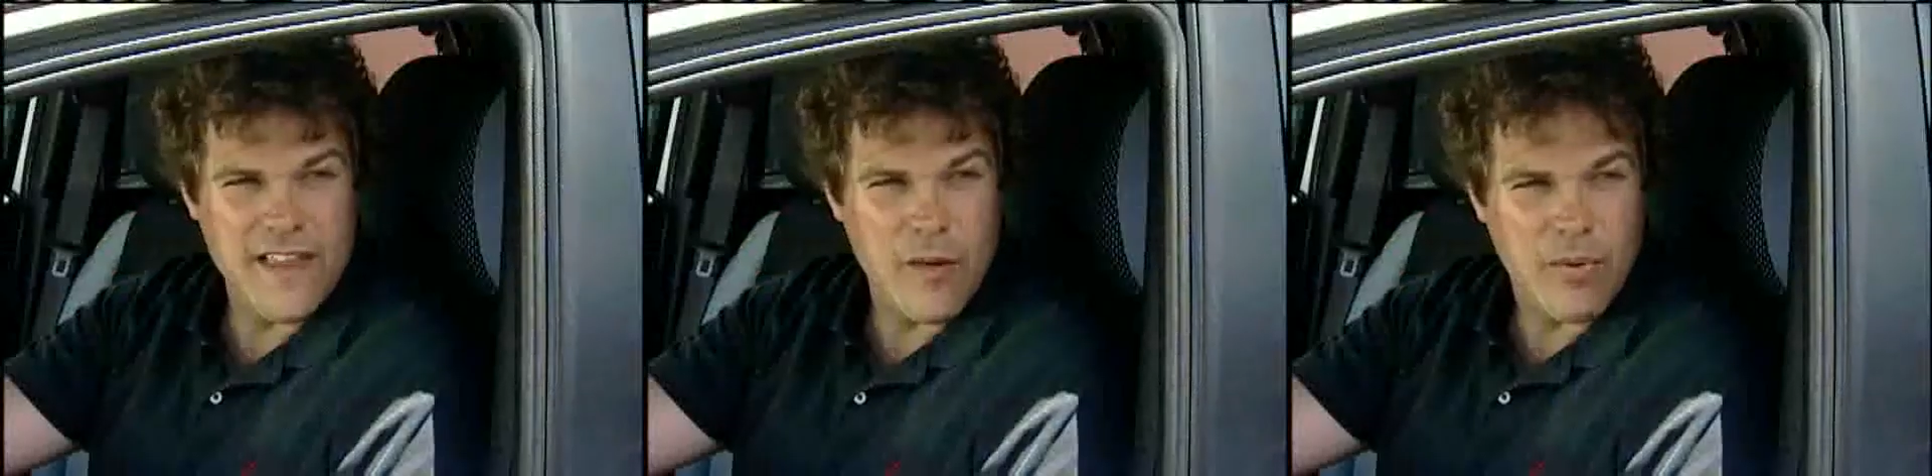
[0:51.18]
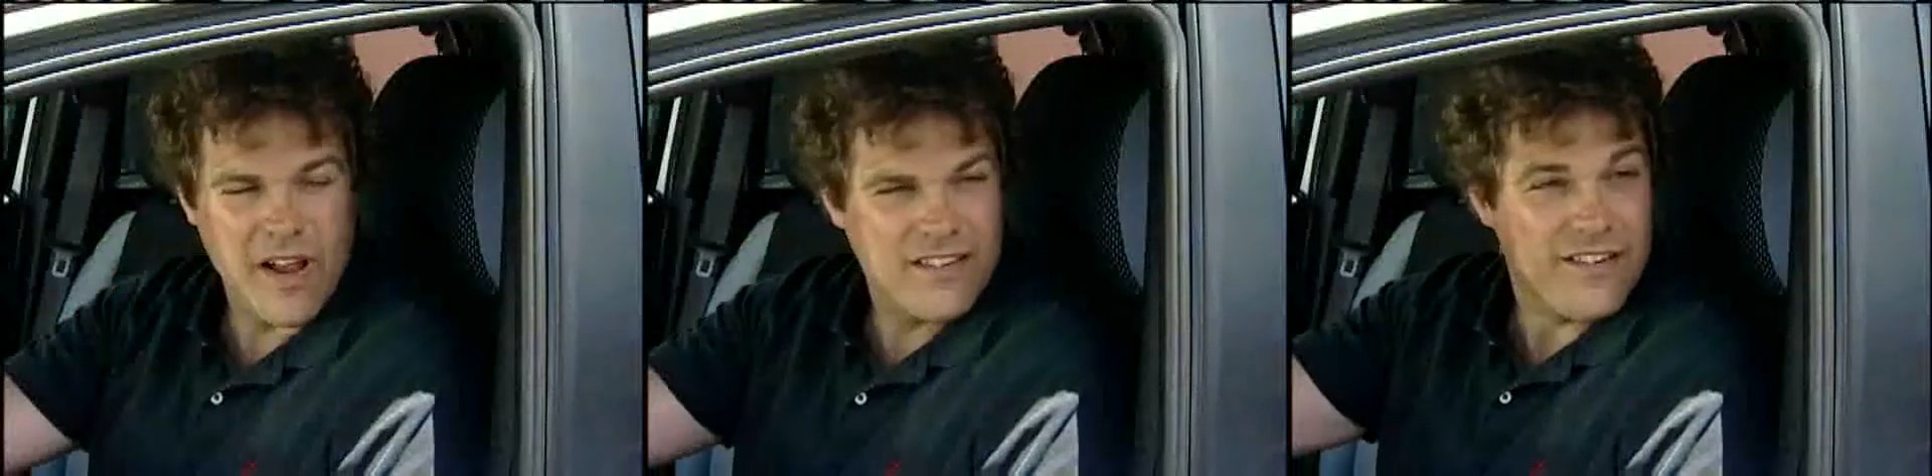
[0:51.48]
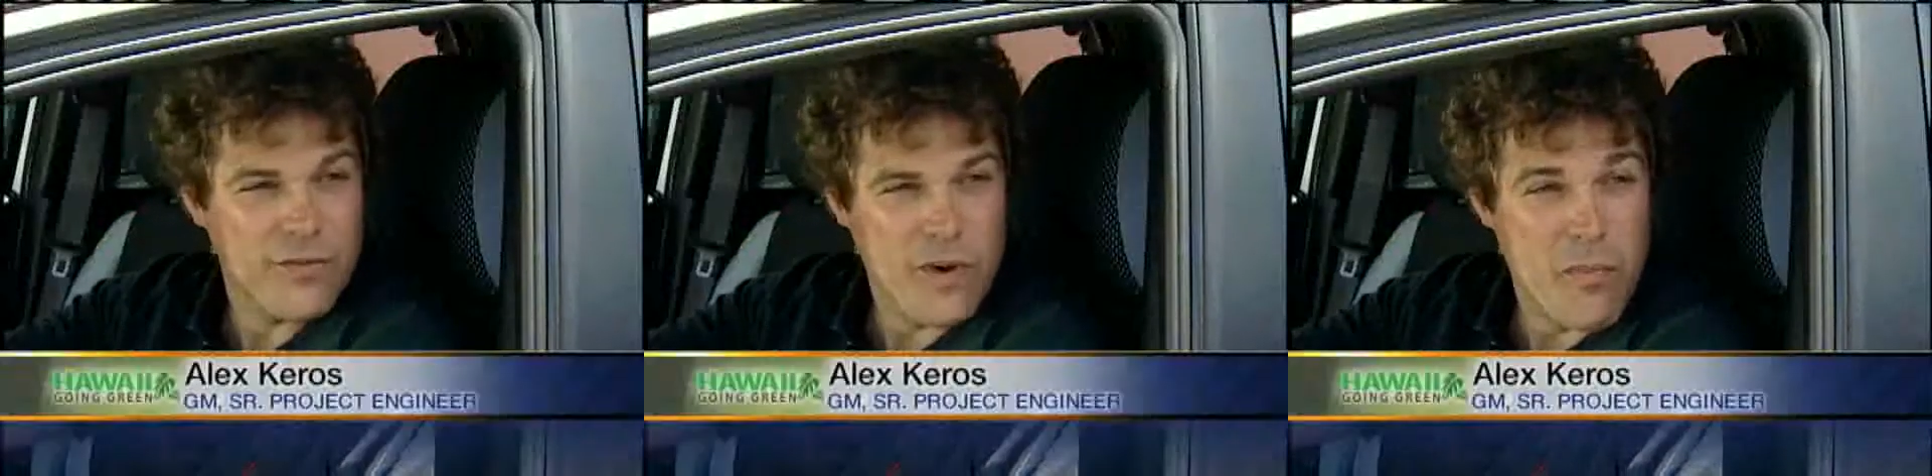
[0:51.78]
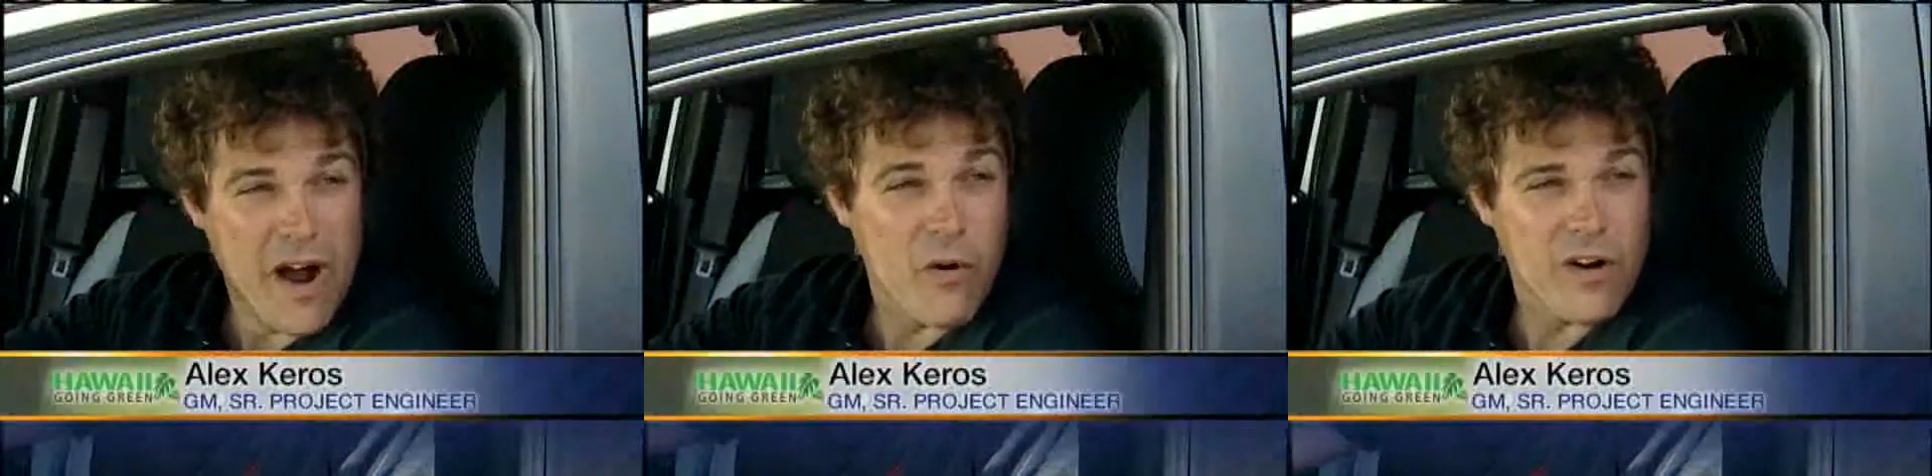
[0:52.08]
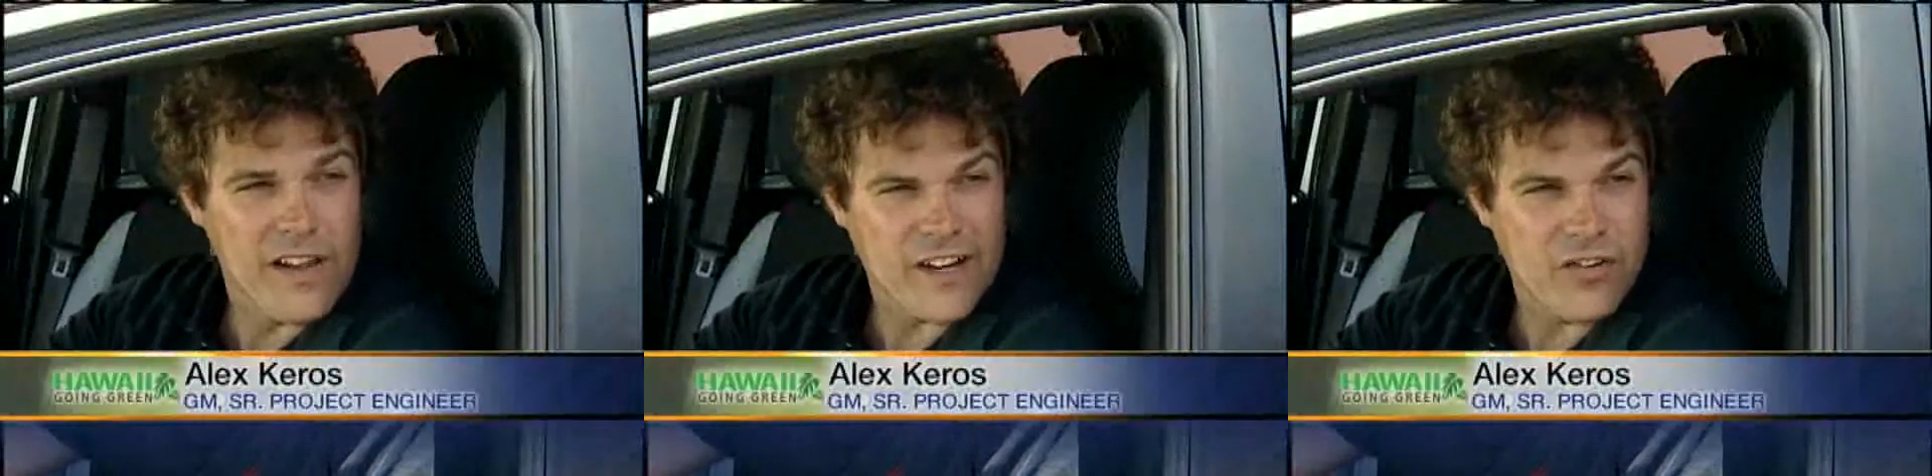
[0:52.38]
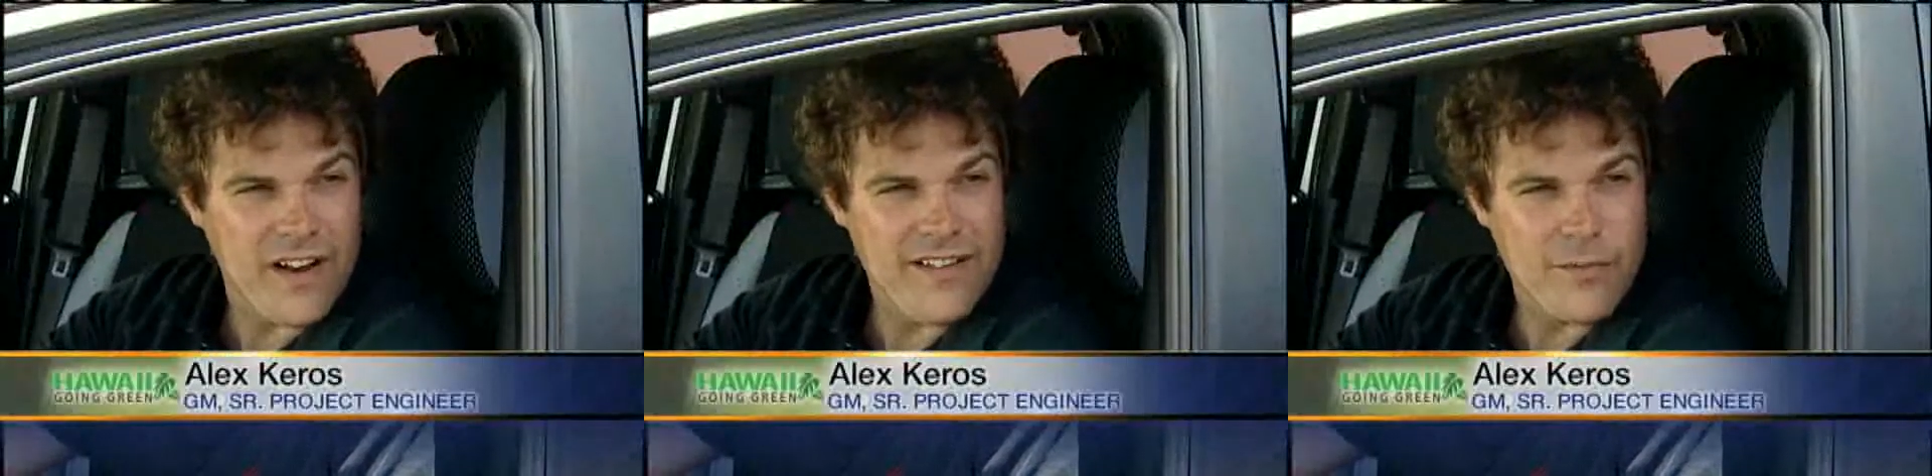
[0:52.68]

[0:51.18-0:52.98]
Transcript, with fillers: that process, we bow our electrons,